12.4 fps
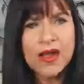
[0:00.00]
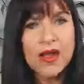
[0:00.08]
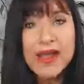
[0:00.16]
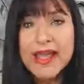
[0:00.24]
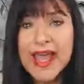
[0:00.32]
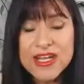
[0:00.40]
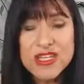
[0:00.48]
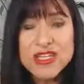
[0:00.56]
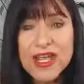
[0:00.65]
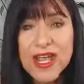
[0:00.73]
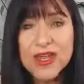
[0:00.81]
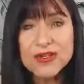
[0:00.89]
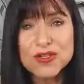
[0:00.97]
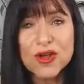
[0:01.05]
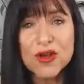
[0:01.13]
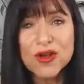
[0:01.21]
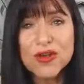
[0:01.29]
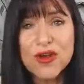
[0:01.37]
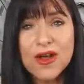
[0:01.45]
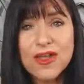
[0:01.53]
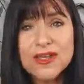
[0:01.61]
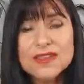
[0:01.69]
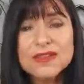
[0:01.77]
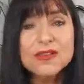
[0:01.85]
Kind of educate your target audience.